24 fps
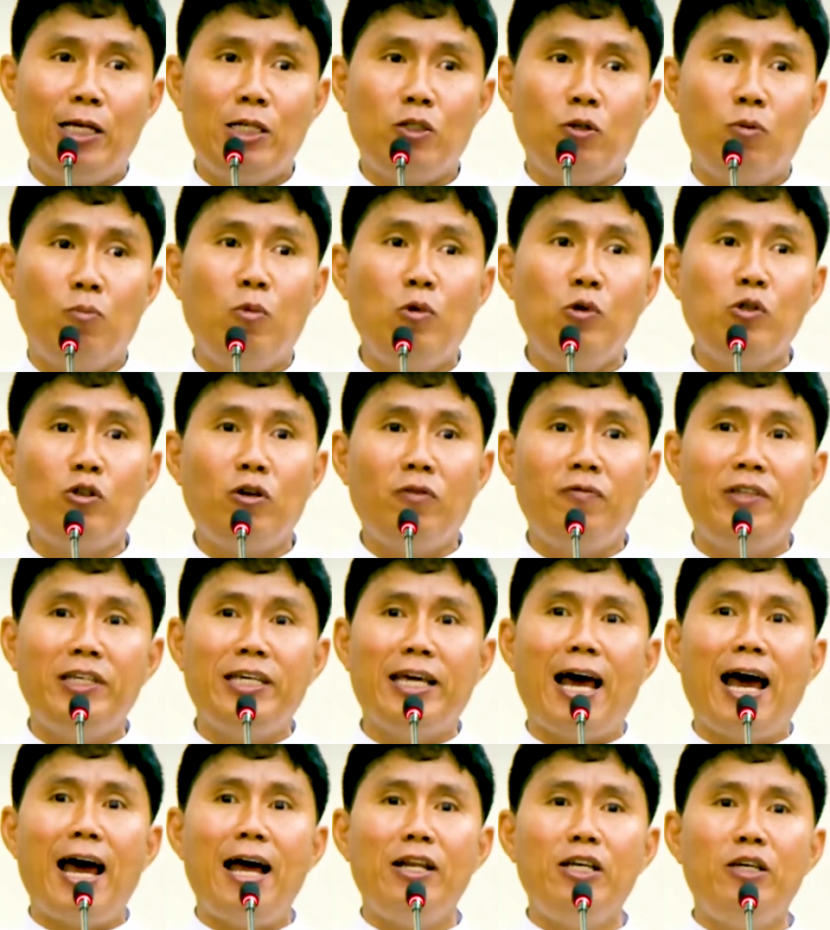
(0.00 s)
So most of the
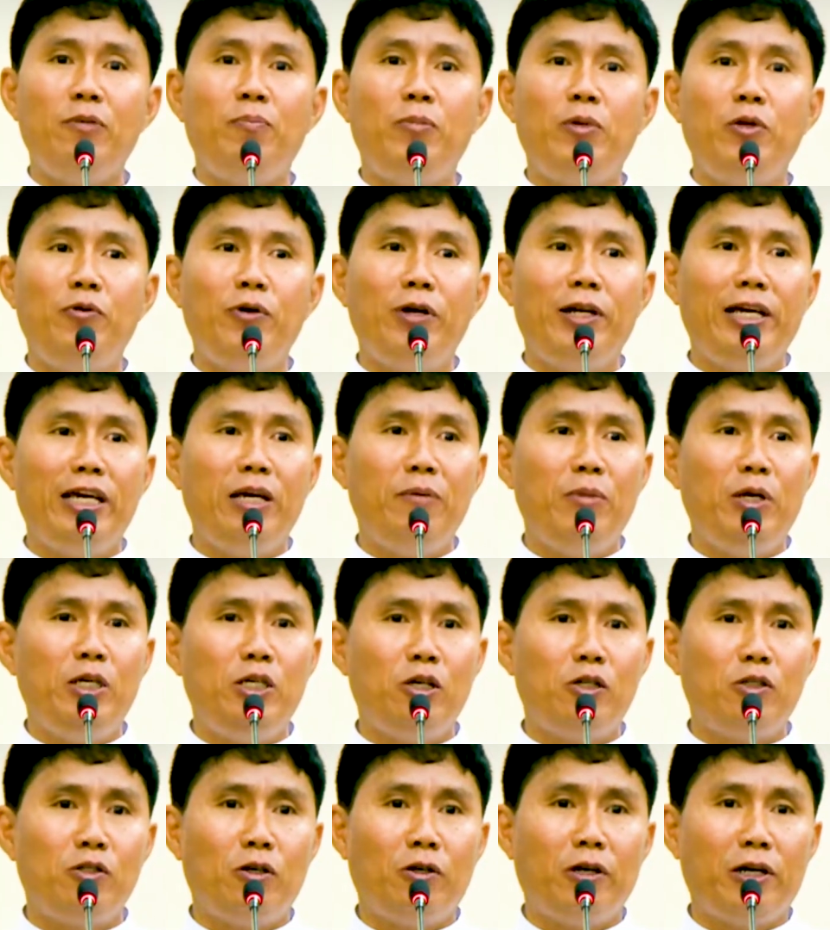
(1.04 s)
early period
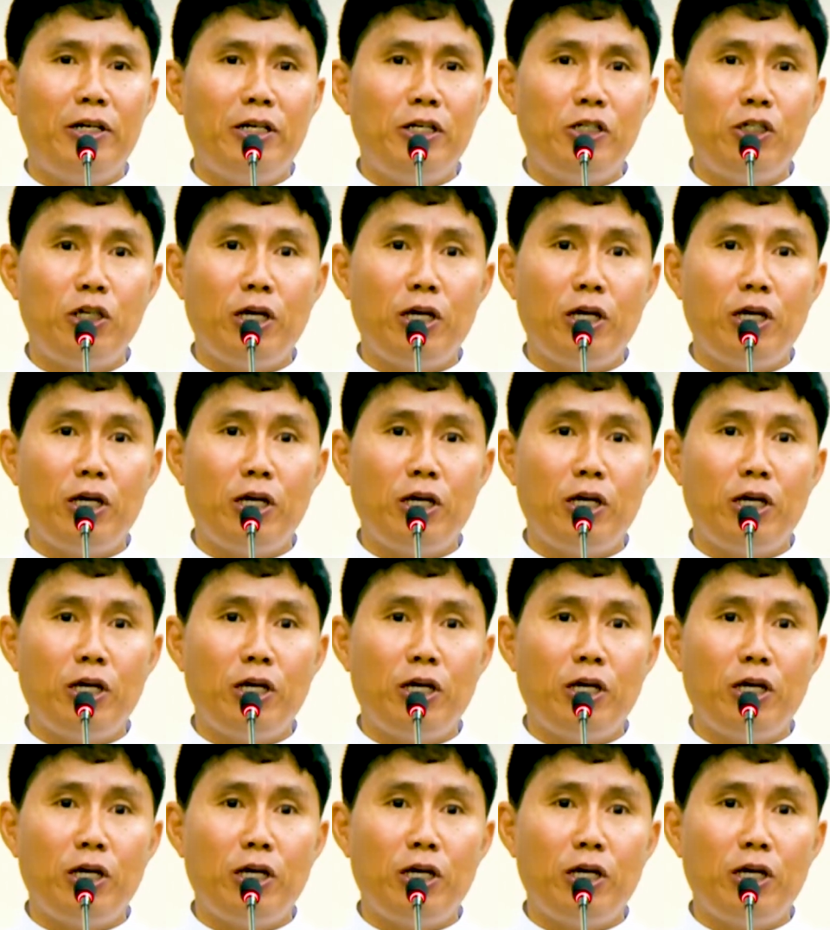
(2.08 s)
images of Ganesh